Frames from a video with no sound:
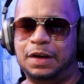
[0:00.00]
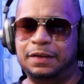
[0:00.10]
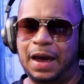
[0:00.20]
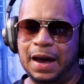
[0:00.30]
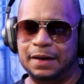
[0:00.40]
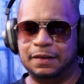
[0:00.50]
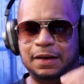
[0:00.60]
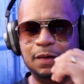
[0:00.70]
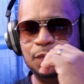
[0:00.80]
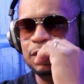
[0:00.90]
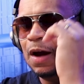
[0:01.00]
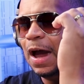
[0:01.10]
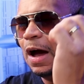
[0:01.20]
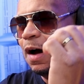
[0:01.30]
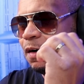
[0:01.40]
that when you
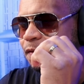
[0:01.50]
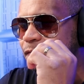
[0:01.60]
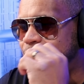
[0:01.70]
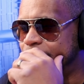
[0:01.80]
have